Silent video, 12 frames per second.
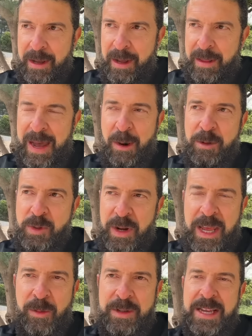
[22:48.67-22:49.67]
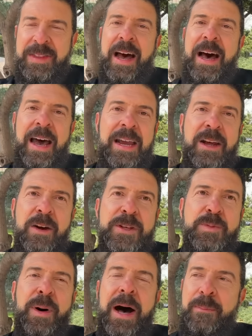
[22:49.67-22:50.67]
And that was when he was at the height of
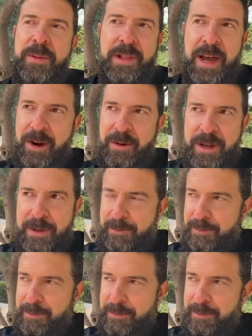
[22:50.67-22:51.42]
his popularity